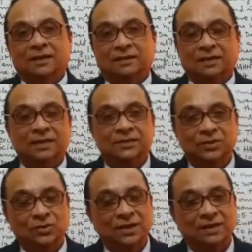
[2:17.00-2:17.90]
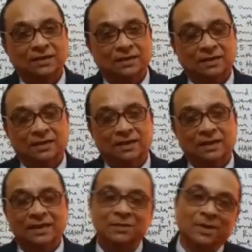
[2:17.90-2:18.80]
transuranic uh,
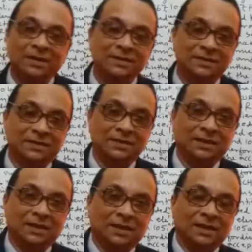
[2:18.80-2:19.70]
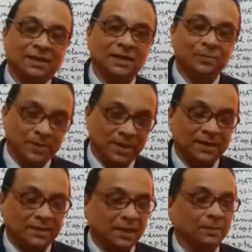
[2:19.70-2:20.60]
elements in
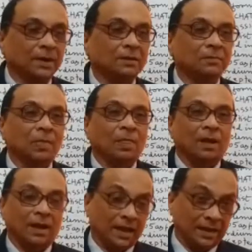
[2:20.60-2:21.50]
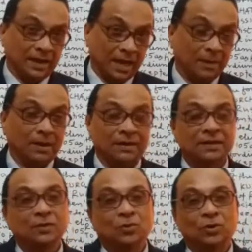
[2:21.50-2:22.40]
periodic table, and I have
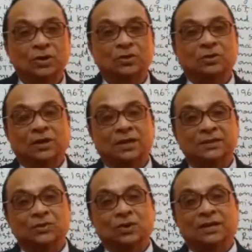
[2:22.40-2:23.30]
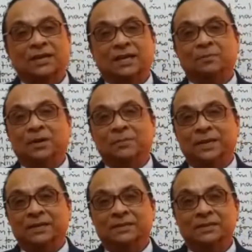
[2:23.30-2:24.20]
already told you the transuranic element
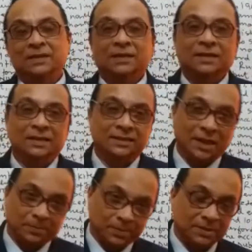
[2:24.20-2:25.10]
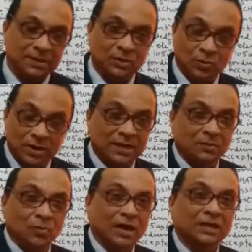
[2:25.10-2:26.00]
means is after the
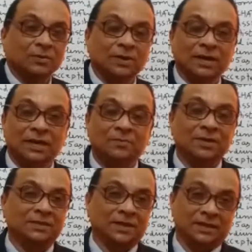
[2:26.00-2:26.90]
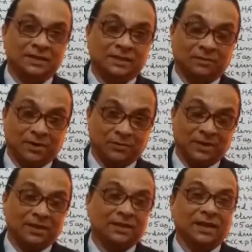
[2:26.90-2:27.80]
uranium whatever elements are discovered,
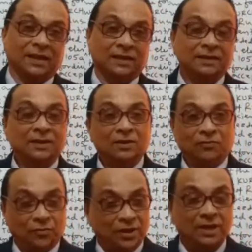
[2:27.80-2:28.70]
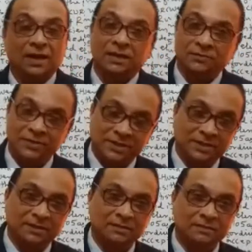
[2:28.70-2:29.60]
whether they are fully
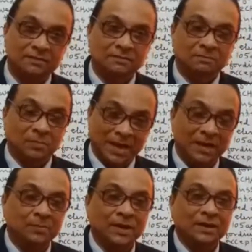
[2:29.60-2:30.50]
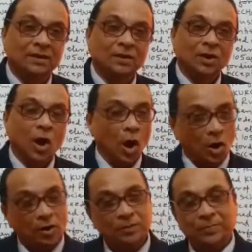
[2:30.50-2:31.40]
artificial, man-made,
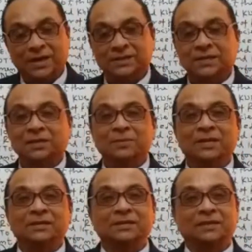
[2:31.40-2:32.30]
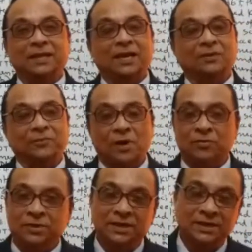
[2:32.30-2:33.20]
or partially, means they are
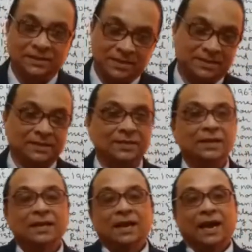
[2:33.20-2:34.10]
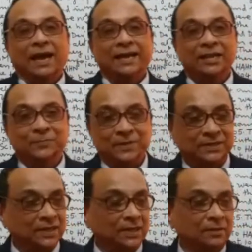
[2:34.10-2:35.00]
found in traces, and
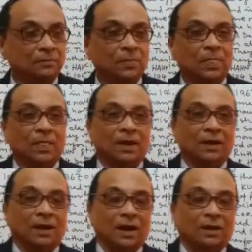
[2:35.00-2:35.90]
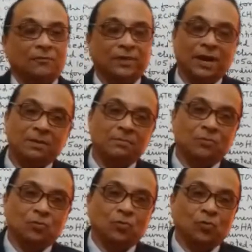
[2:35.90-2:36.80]
especially from
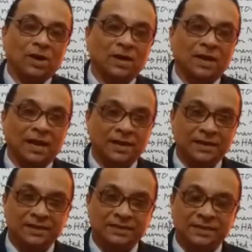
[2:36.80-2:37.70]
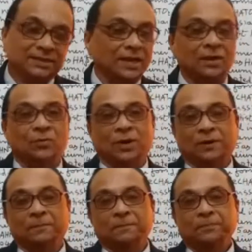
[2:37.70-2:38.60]
one hundred six
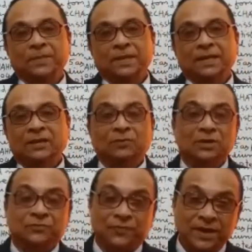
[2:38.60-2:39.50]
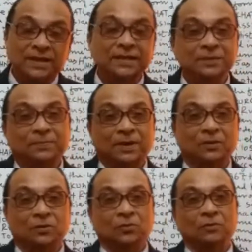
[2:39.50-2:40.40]
onward it was very
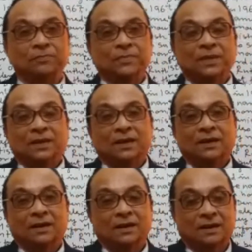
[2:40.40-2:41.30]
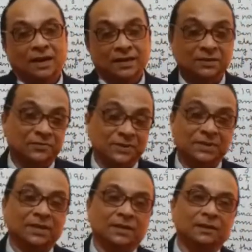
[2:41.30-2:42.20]
difficult to uh,
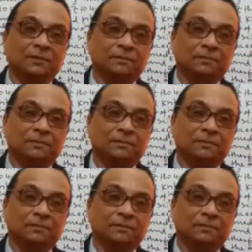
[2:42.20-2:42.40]
artificially